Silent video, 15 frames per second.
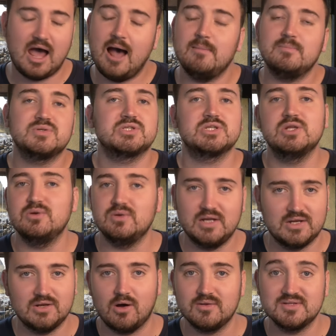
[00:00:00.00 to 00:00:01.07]

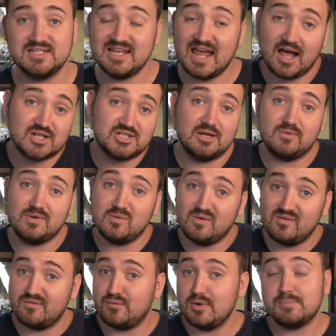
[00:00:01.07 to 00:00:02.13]
absolutely not. And actually,
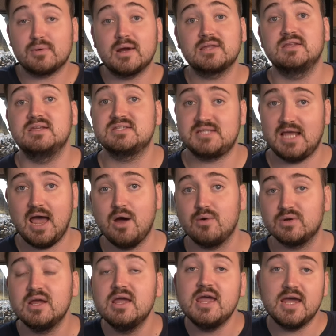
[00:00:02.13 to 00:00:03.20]
we break this
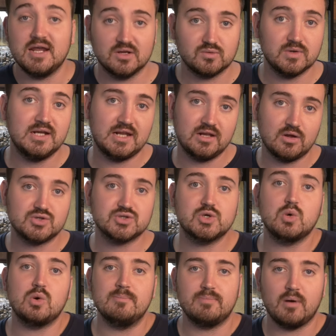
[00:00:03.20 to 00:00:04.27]
down in a really
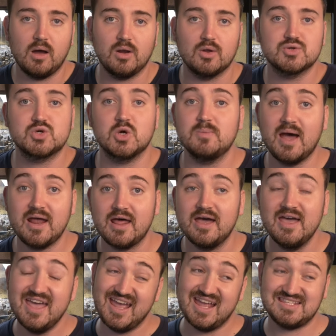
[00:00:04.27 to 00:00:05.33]
logical and biological manner,
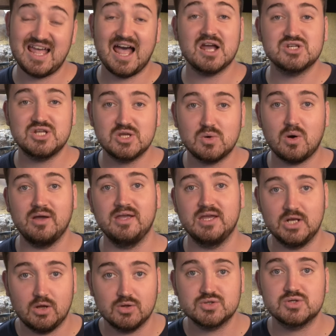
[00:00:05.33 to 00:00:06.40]
it's actually quite
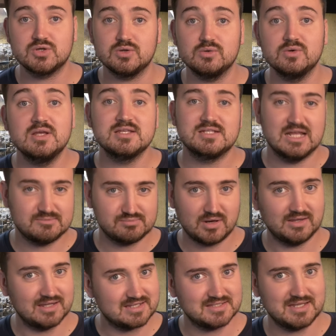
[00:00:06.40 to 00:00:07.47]
illogical. So let's
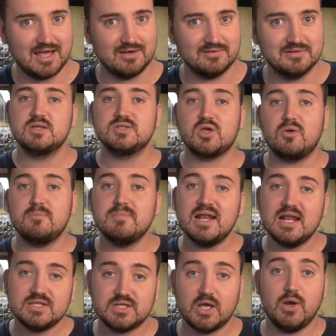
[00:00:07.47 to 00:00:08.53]
break this down. So
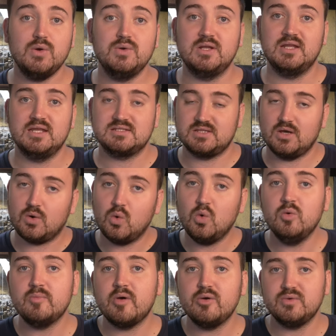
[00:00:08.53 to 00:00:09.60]
melatonin is the
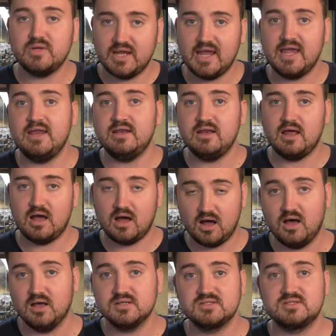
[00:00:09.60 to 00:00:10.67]
hormone in
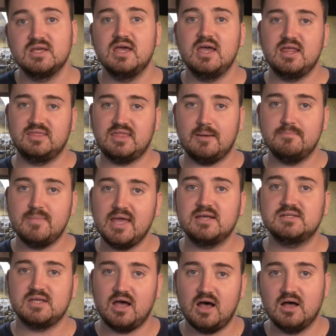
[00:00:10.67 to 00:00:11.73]
us that
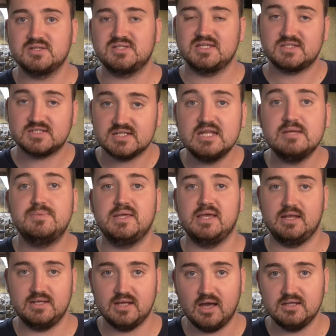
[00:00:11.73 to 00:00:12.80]
makes us sleepy
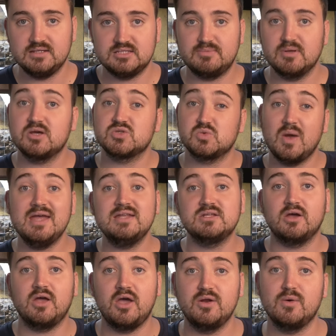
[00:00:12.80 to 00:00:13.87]
at night because we're
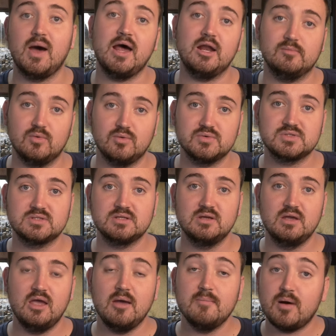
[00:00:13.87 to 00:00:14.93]
diurnal animals.
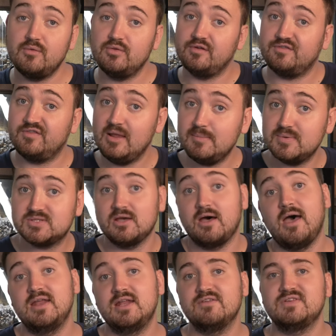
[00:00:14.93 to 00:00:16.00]
But on the flip
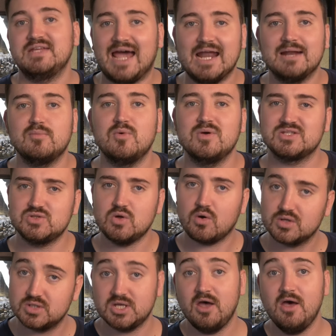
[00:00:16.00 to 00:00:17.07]
side, if an animal is
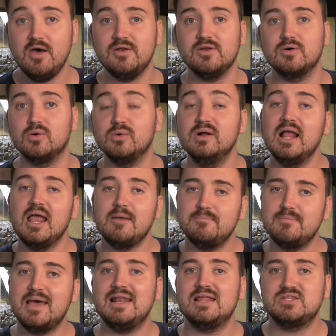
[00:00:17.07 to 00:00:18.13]
nocturnal,
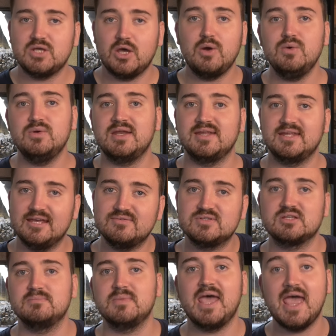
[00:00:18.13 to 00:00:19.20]
melatonin
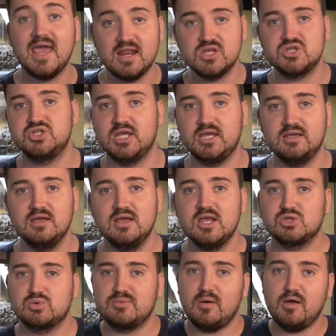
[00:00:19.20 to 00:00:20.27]
gives them energy.
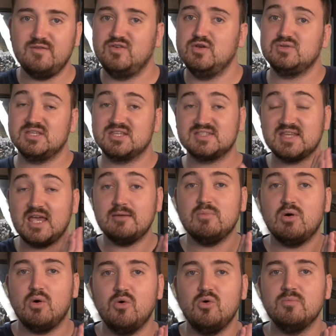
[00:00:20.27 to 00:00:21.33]
So we both use the same
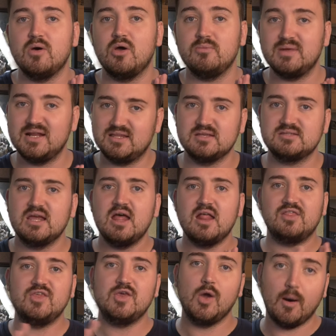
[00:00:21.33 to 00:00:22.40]
hormone, but it does
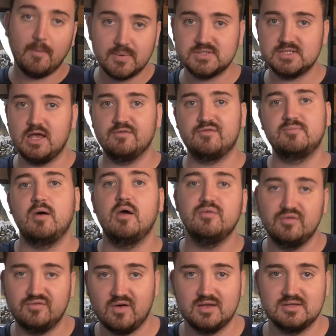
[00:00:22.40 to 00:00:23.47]
the opposite for
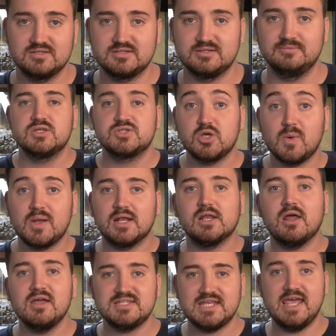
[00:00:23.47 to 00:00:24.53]
both of us. So when
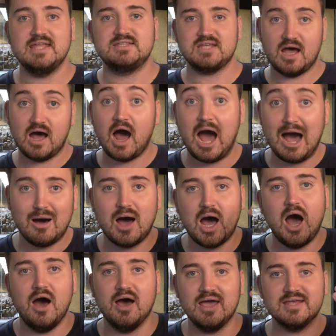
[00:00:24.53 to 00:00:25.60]
light hits our
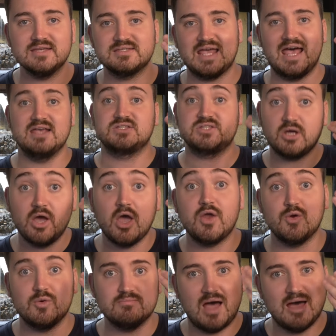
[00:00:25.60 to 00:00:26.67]
eyes as
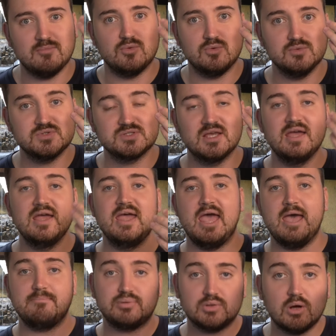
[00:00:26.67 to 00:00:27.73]
diurnal mammals,
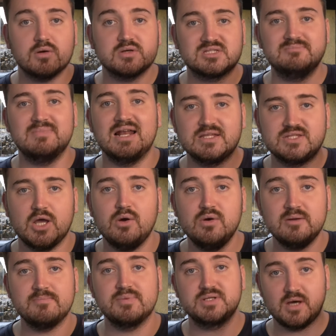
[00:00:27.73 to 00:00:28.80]
it blocks the
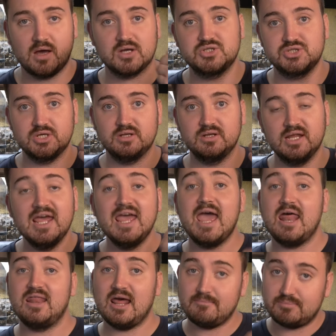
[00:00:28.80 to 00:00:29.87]
melatonin production,
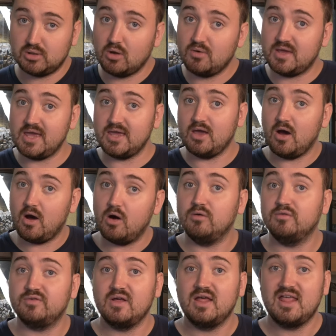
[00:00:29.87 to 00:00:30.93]
and that blocking
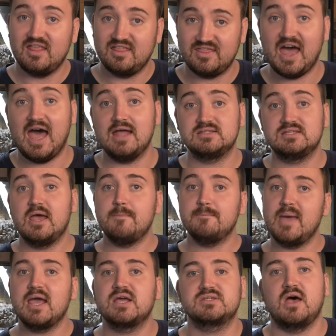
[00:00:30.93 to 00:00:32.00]
of that
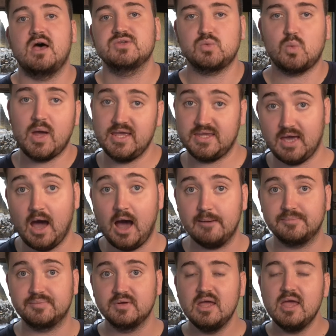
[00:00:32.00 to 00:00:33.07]
makes us wake
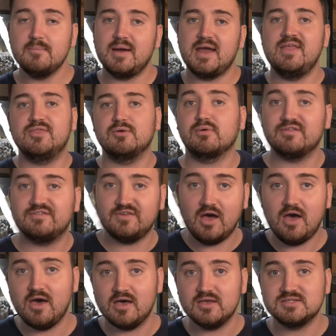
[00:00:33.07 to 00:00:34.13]
up. But in the
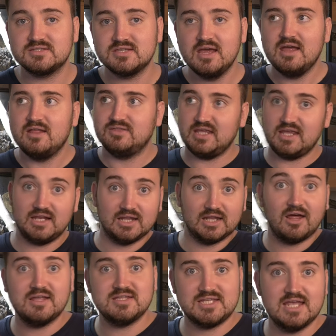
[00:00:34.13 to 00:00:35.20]
reverse, the
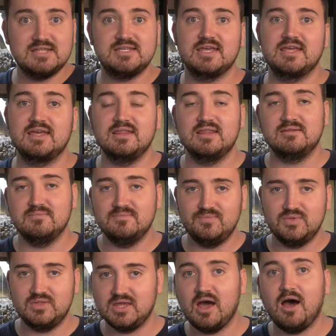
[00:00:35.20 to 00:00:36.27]
light hitting
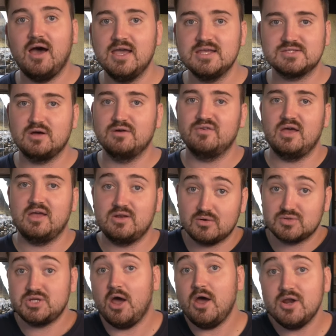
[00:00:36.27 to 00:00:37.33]
the eyes of a
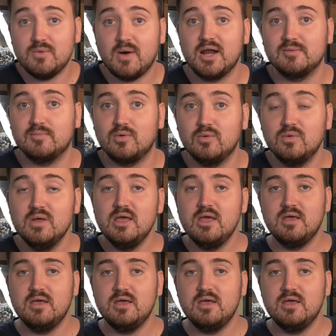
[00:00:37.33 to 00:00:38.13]
nocturnal animal